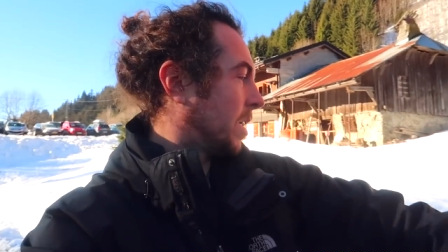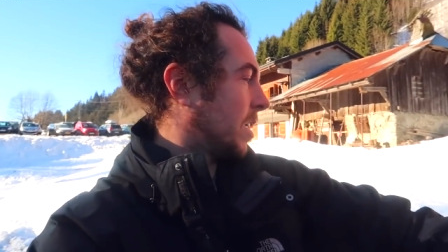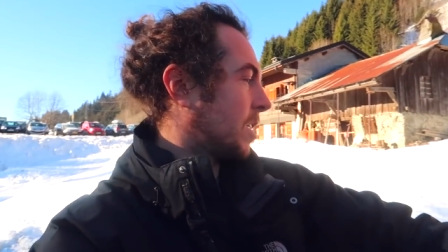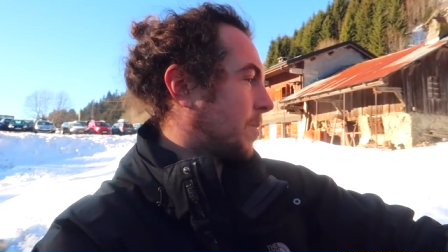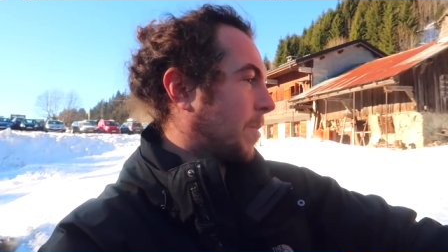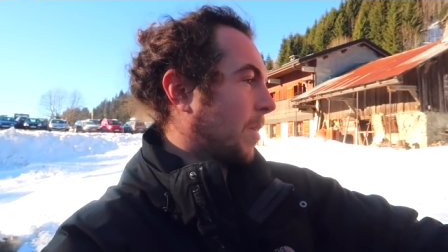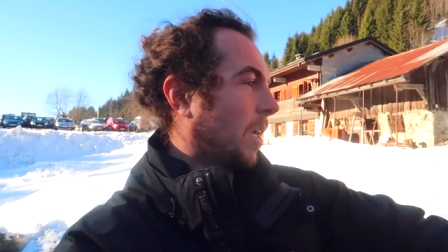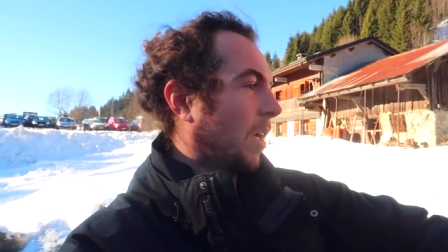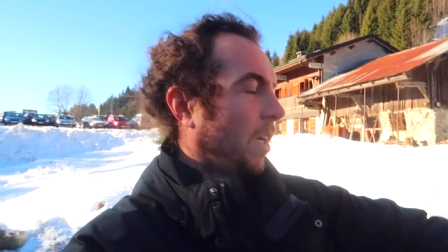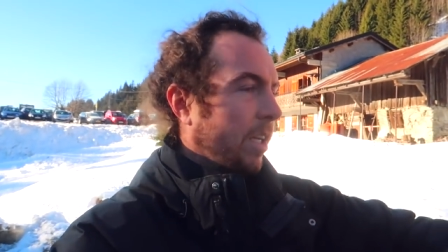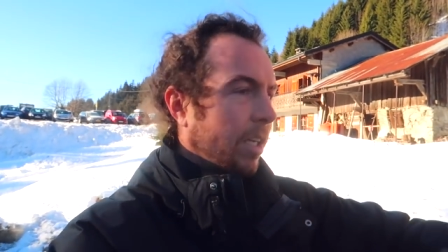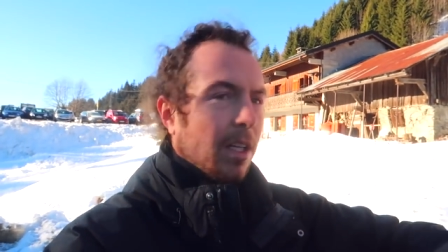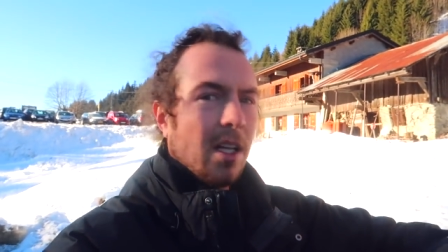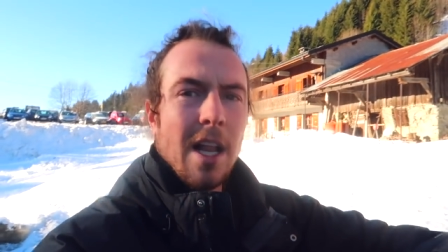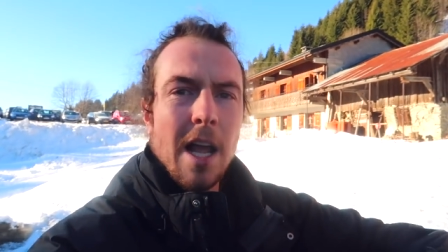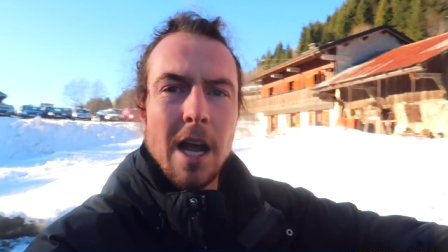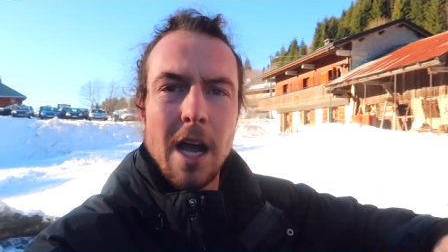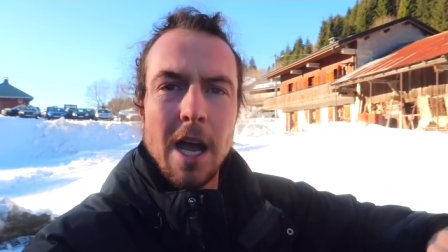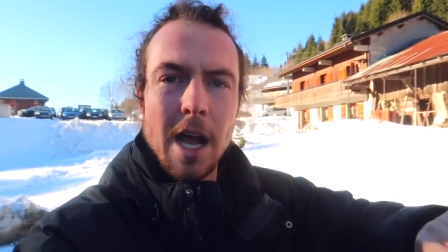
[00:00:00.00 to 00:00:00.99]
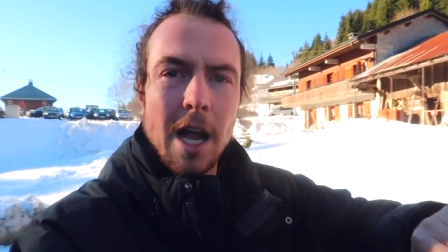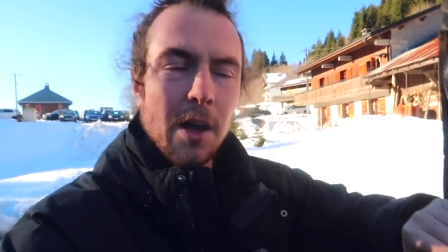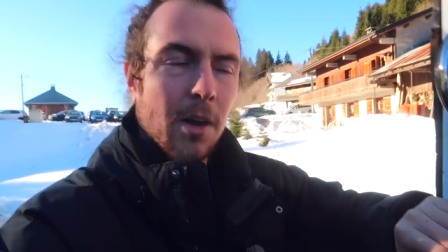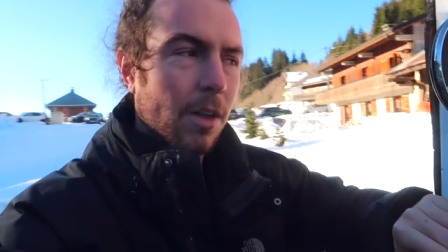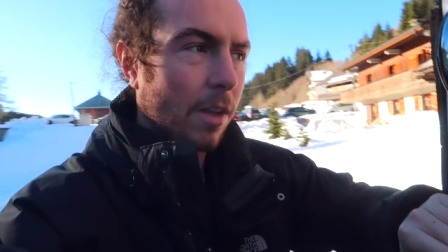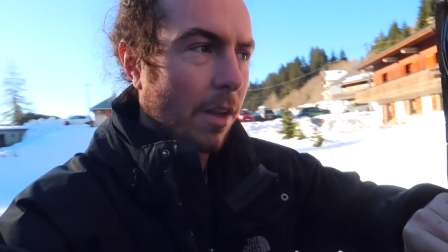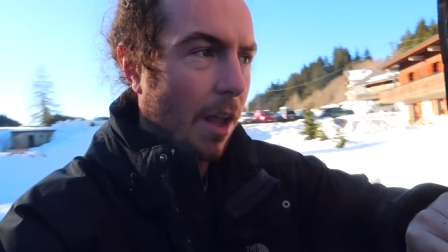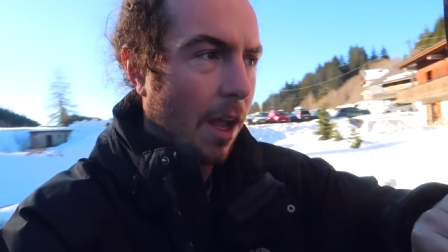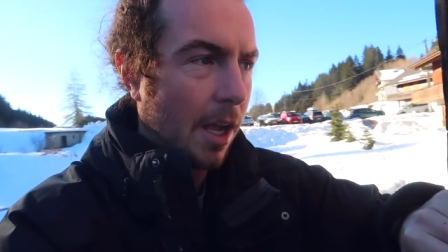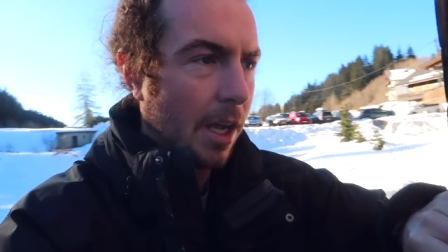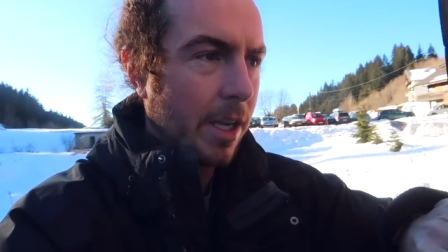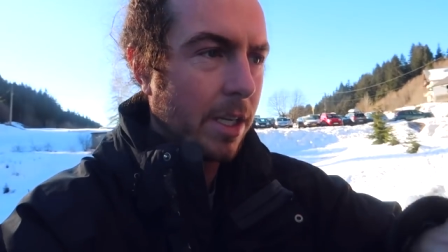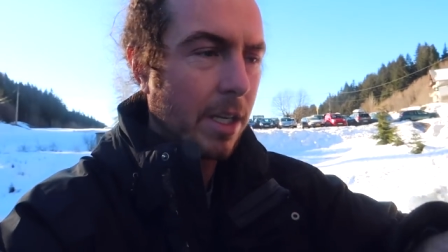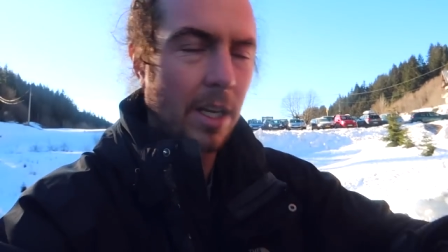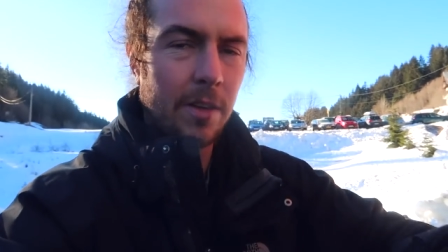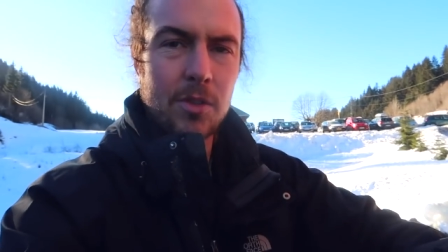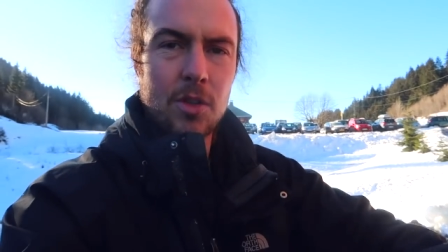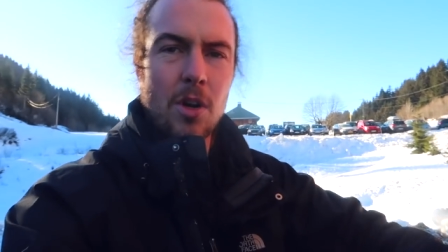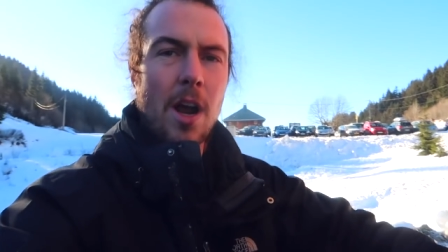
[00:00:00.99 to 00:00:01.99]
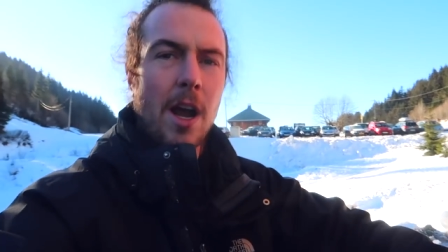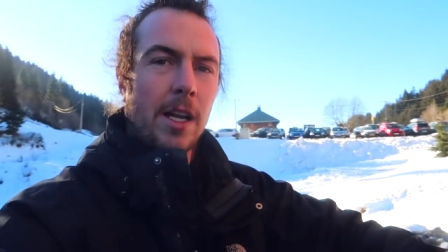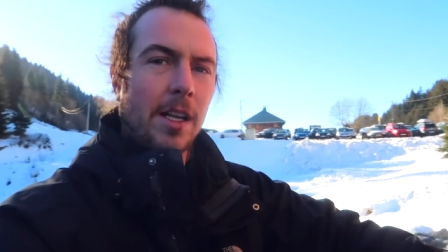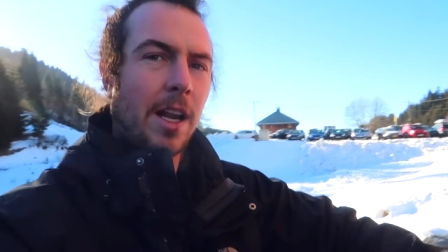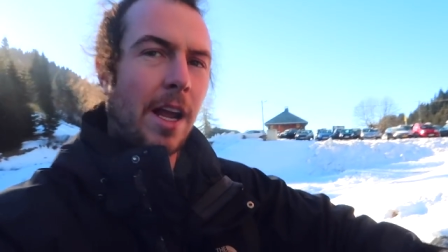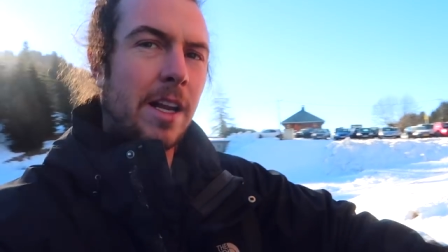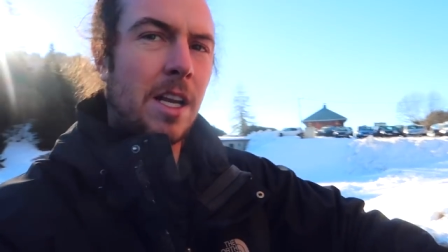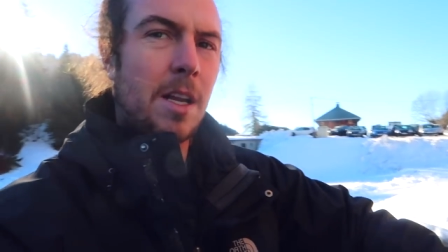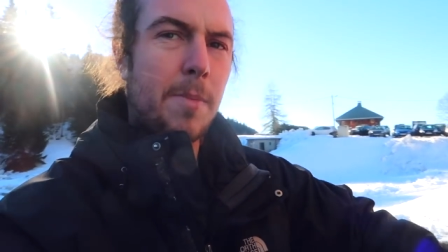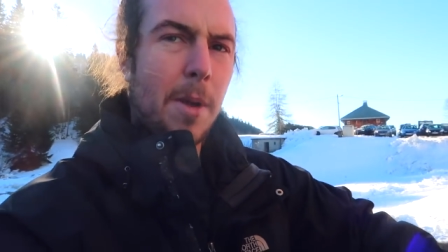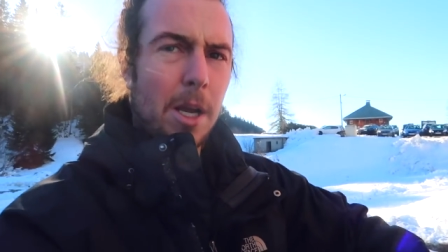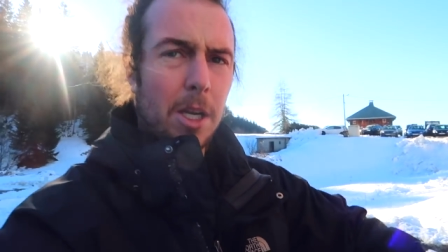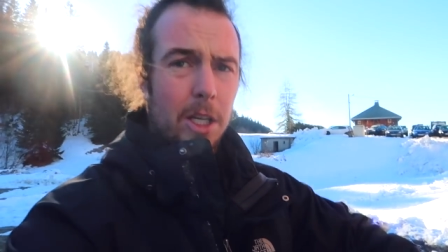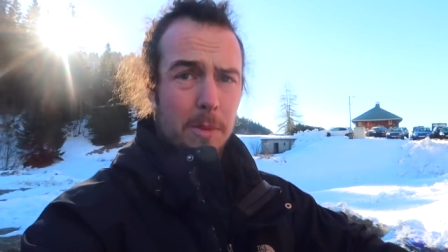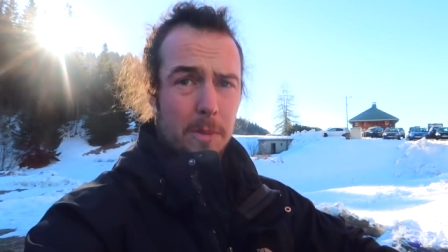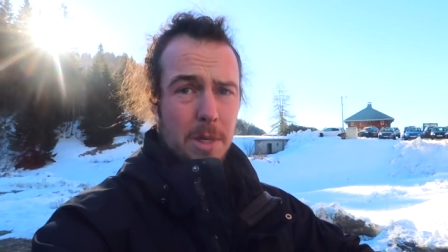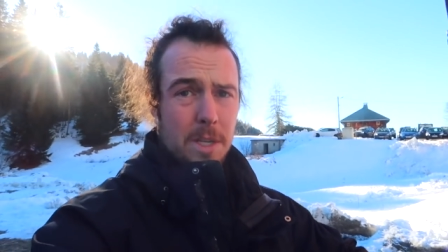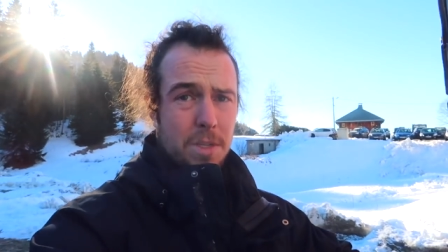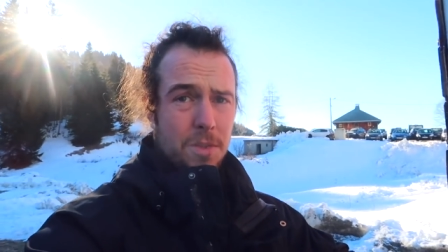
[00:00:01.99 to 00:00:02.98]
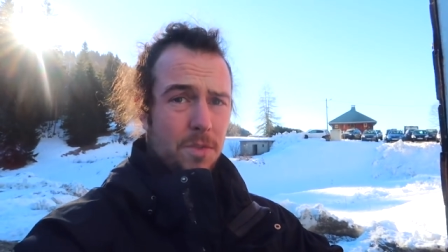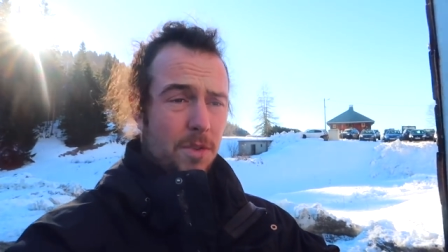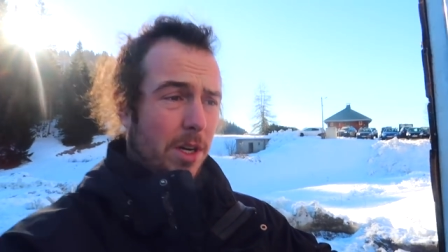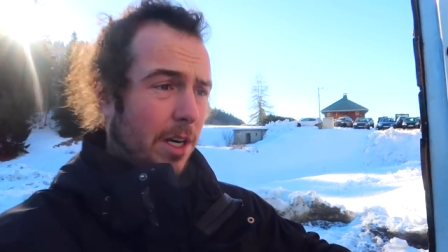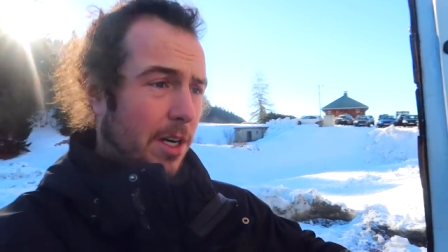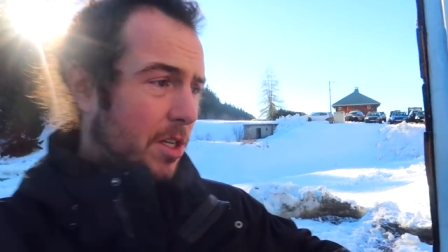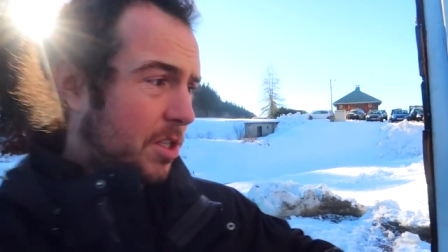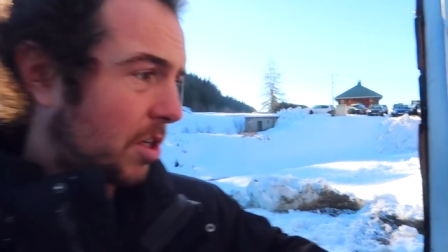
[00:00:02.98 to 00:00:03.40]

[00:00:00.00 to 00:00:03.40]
has been a little out of line. I've tried lining it back up and it was really